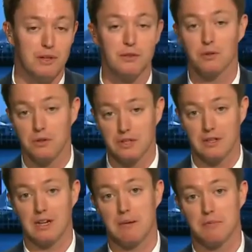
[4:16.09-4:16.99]
If you look at
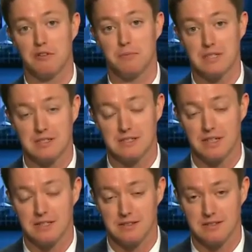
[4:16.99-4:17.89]
the number of business
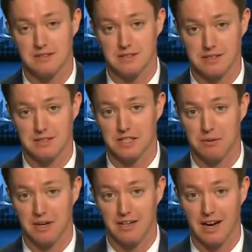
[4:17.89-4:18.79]
licenses in the city
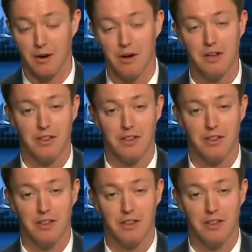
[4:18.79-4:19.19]
right now,